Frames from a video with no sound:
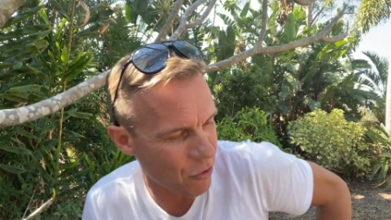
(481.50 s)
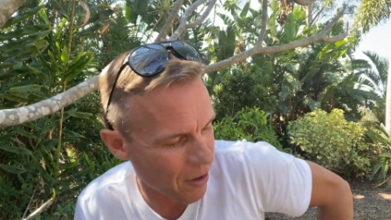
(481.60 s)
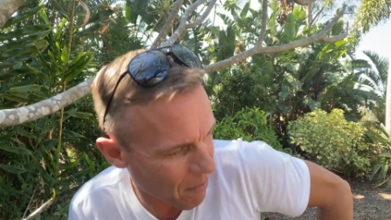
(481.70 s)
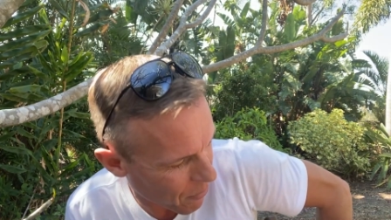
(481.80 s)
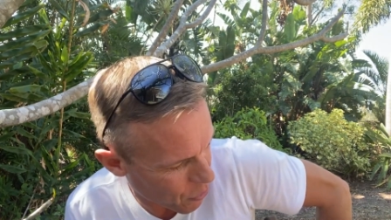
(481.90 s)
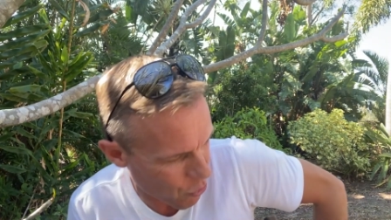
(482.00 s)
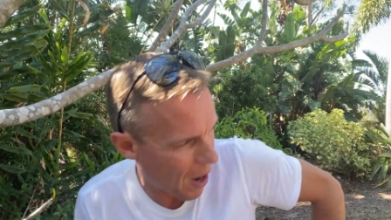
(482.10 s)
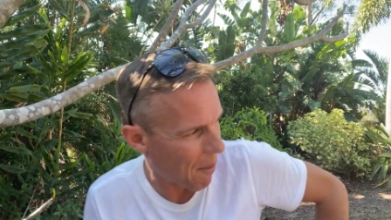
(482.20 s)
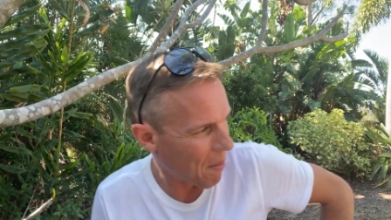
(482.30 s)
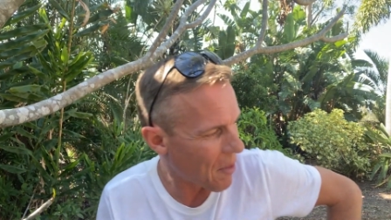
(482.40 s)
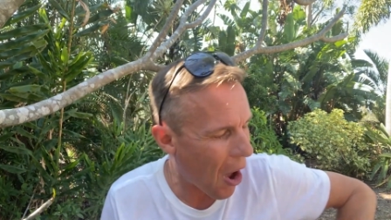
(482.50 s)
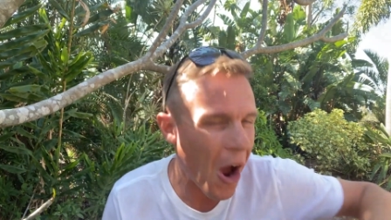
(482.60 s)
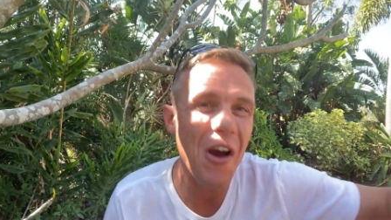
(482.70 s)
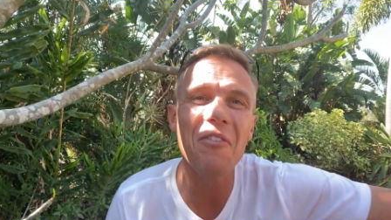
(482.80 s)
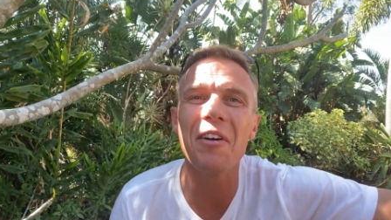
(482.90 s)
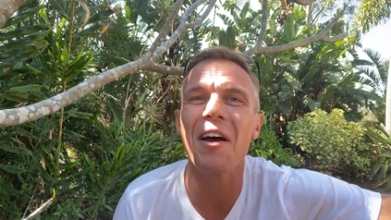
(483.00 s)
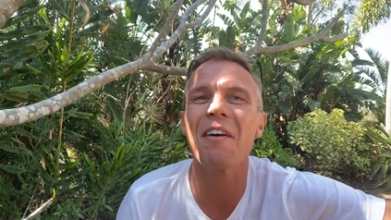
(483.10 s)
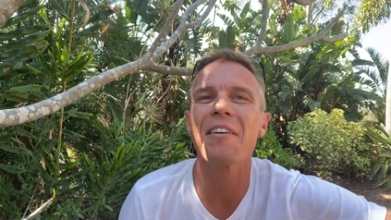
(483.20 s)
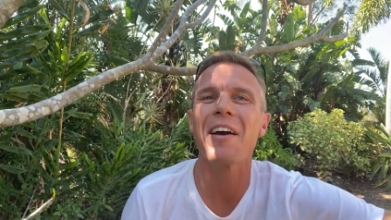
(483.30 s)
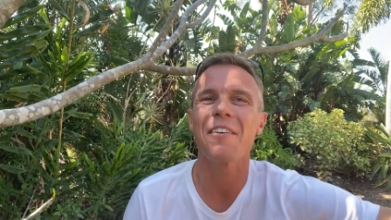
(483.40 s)
dr drum over and
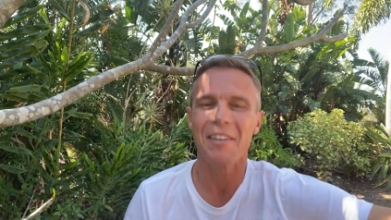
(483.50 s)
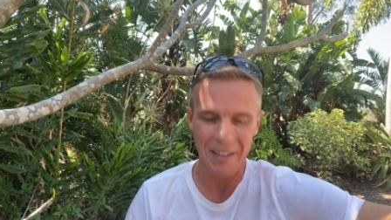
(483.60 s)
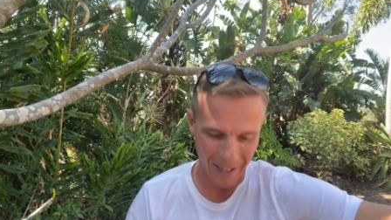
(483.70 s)
over and over